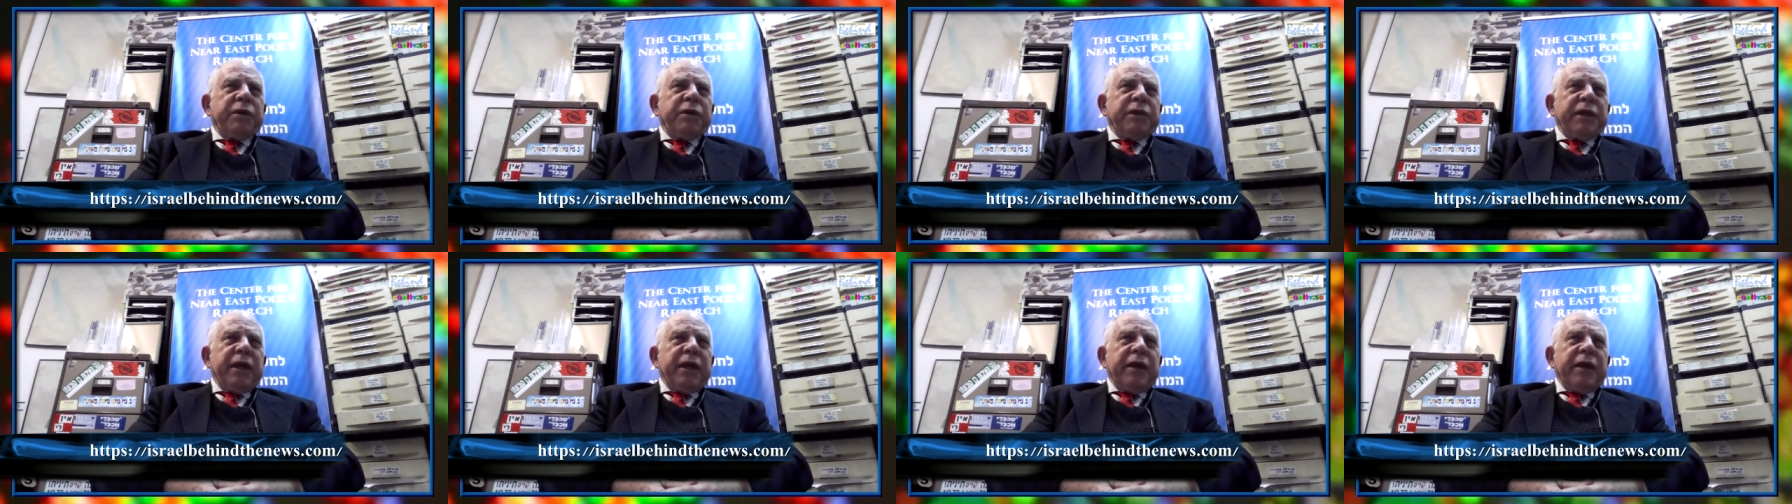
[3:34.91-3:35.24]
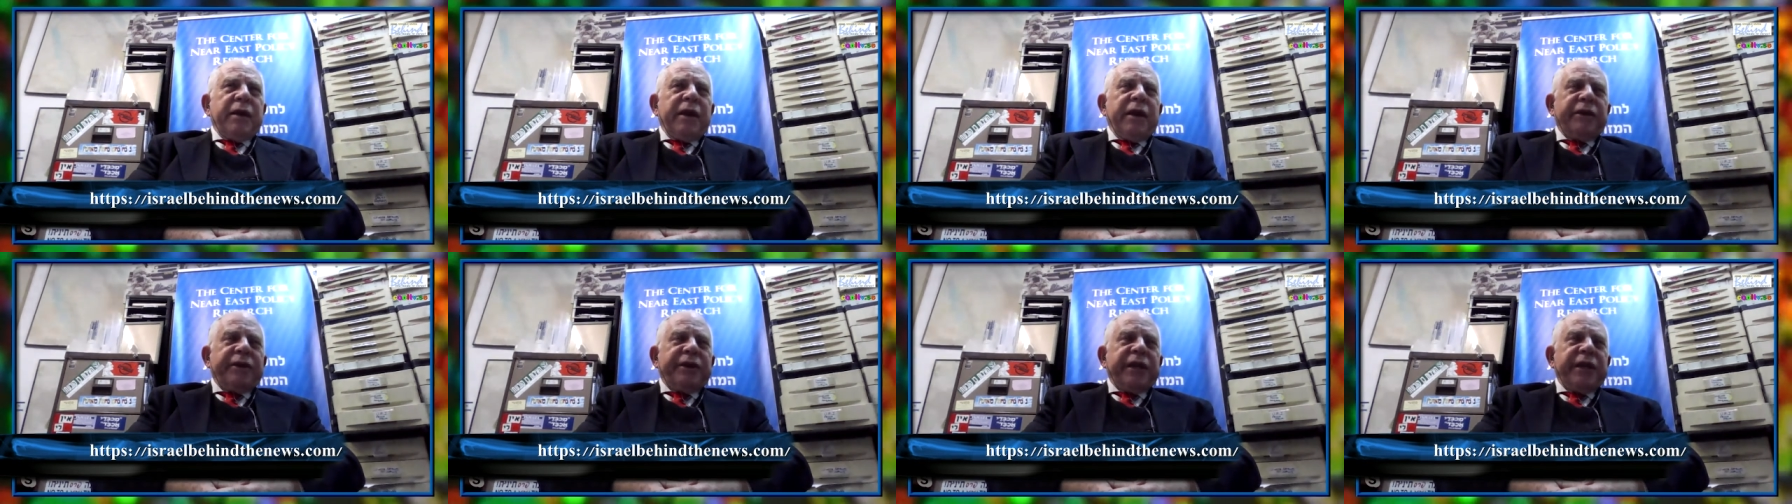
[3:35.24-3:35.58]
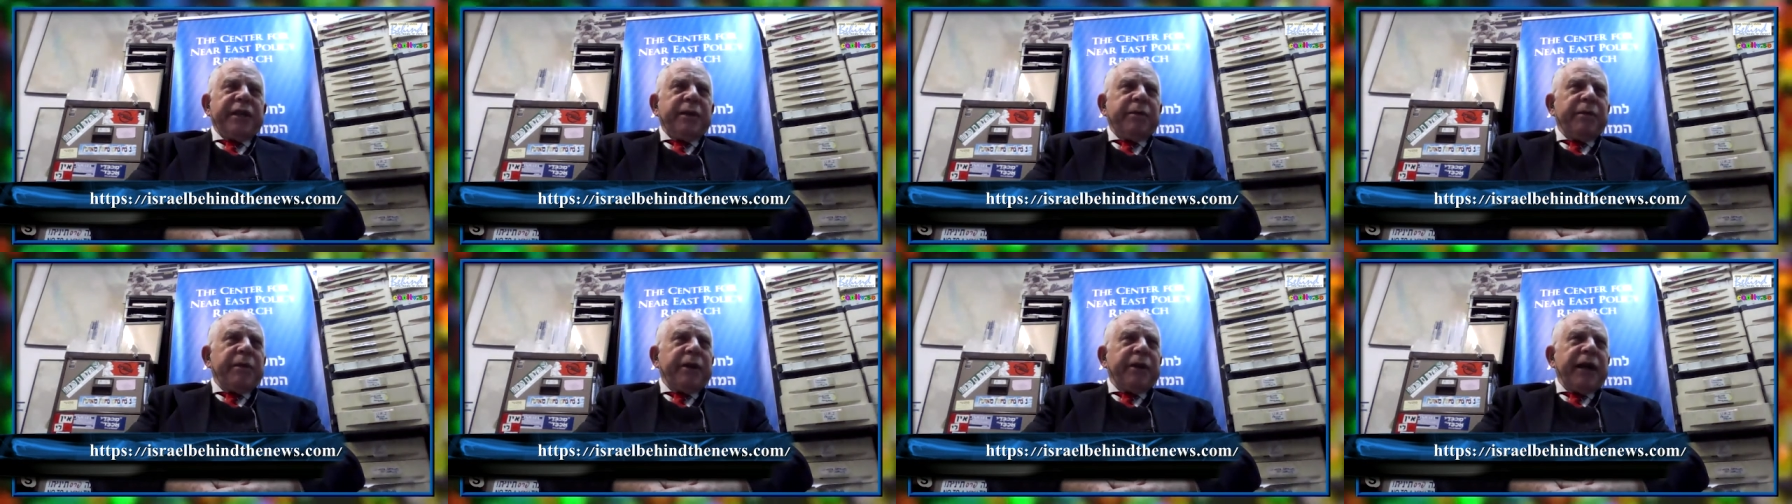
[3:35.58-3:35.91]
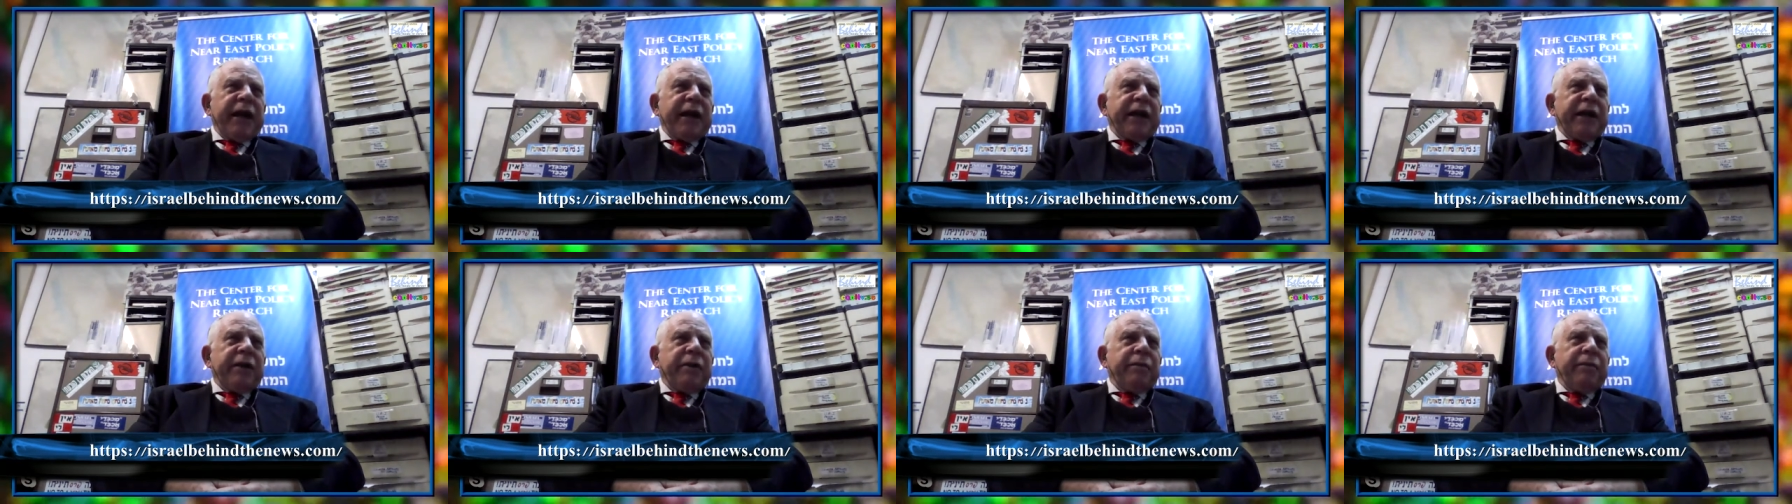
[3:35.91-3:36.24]
in a sense a
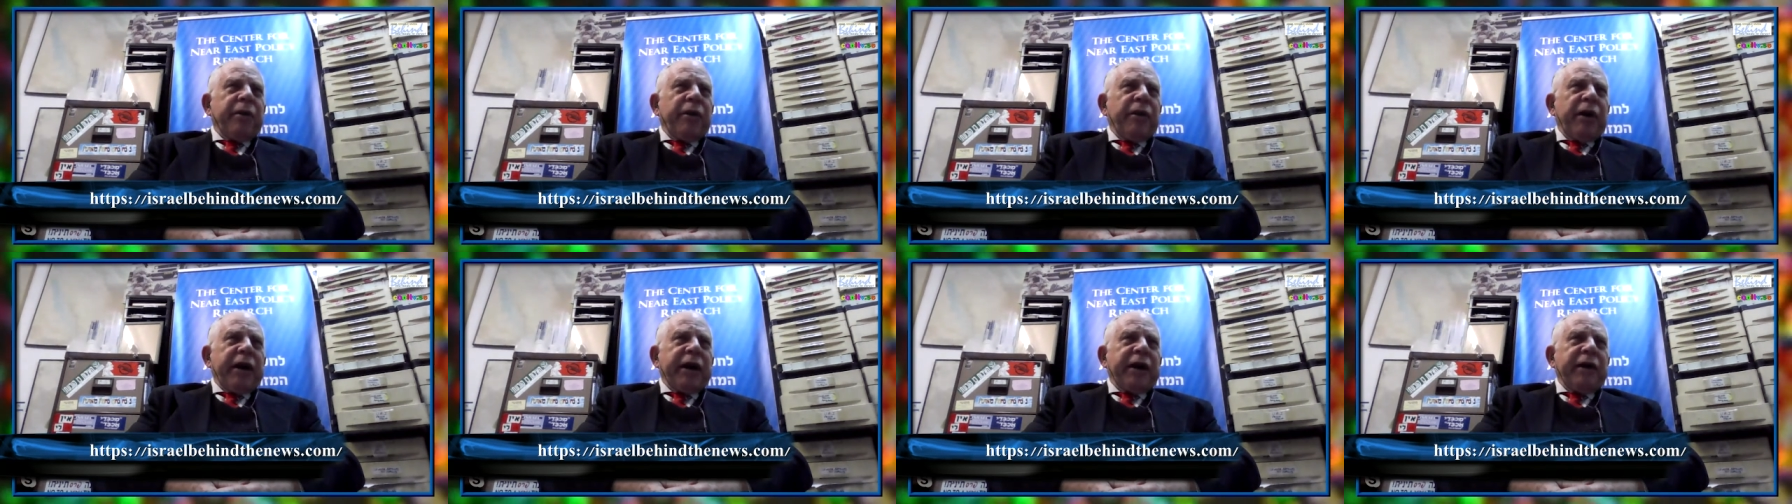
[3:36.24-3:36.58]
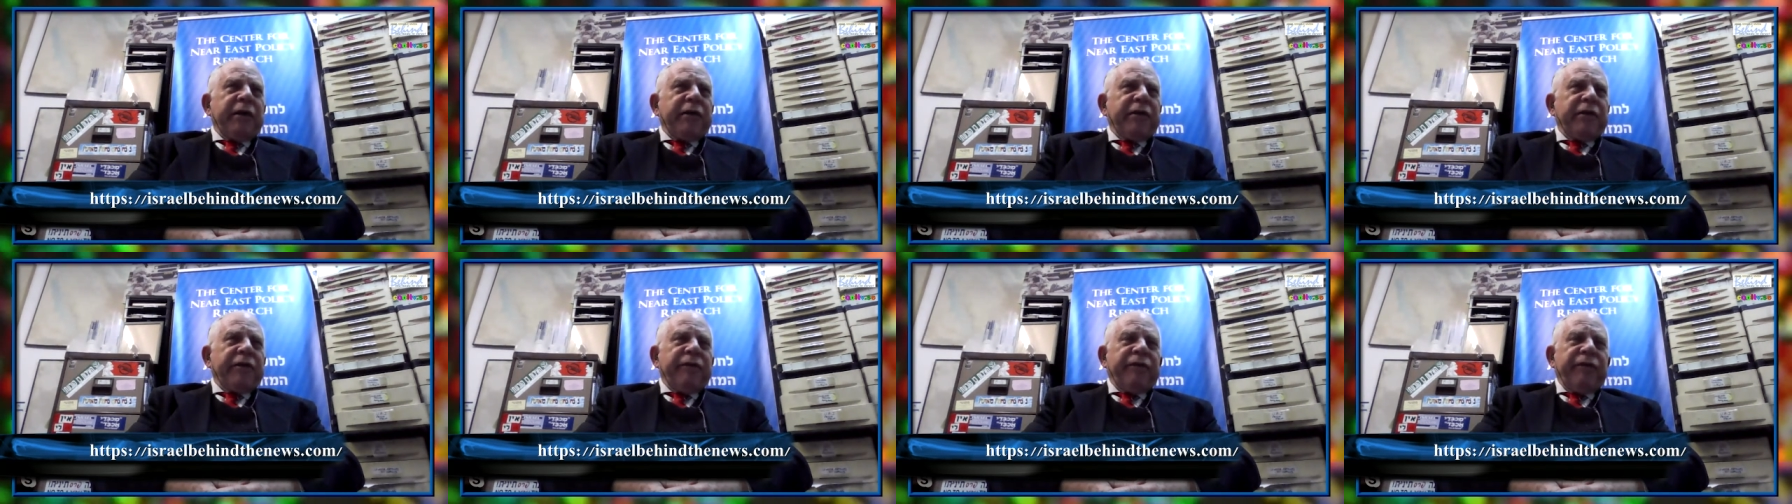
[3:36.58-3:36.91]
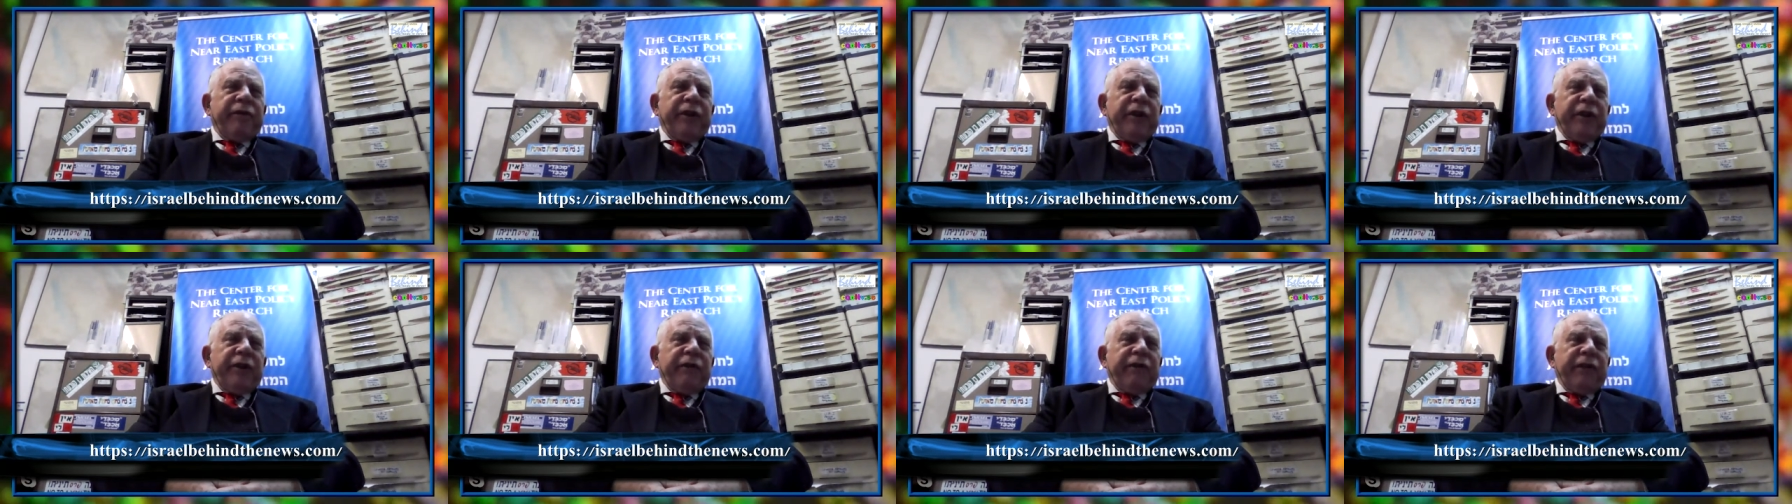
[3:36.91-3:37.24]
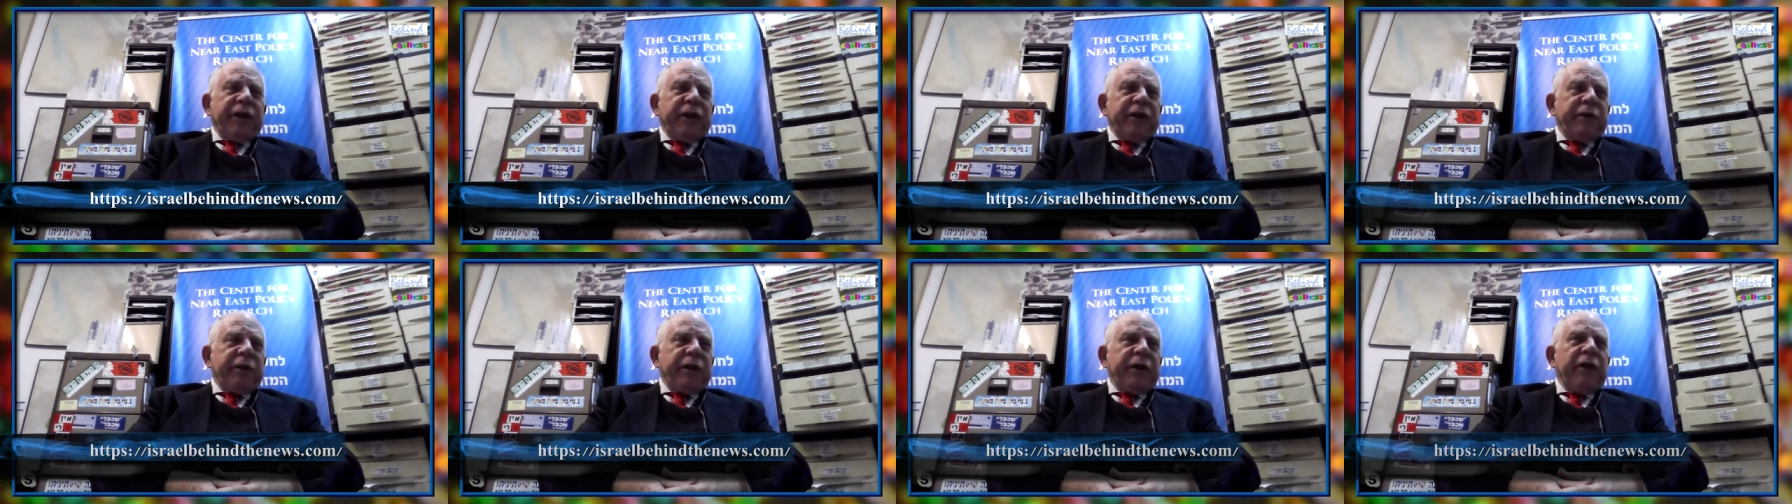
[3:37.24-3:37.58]
miraculous
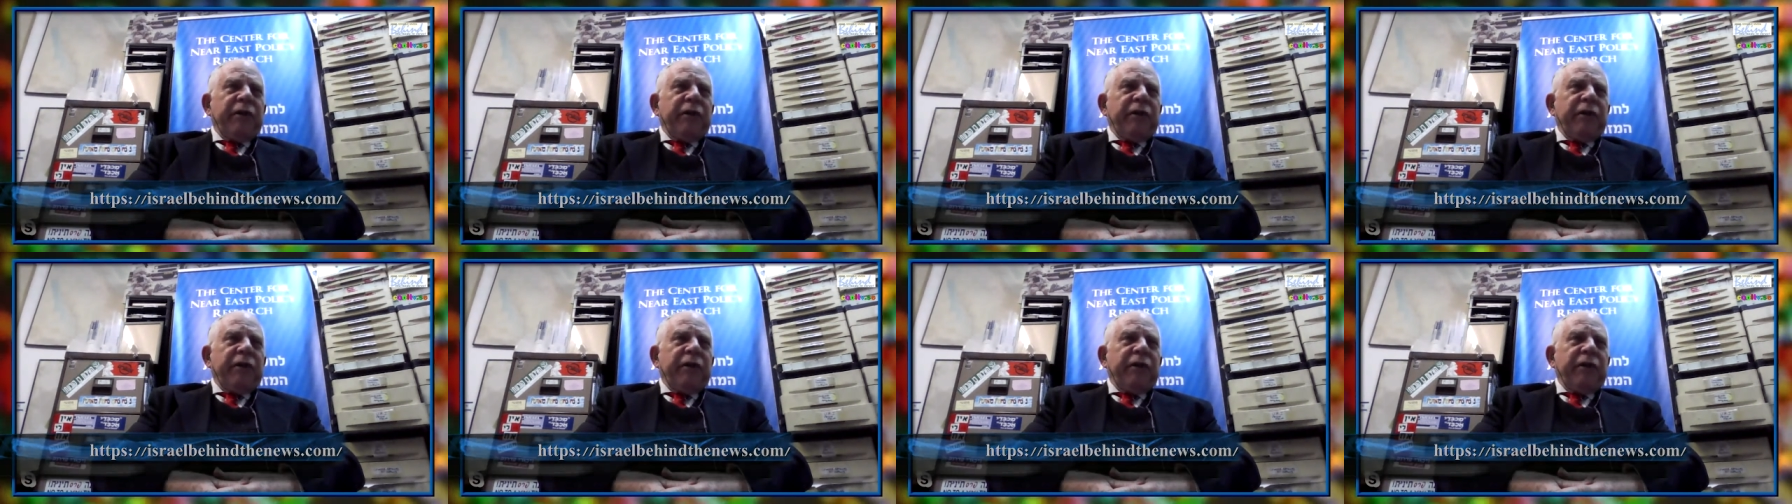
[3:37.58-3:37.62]
victory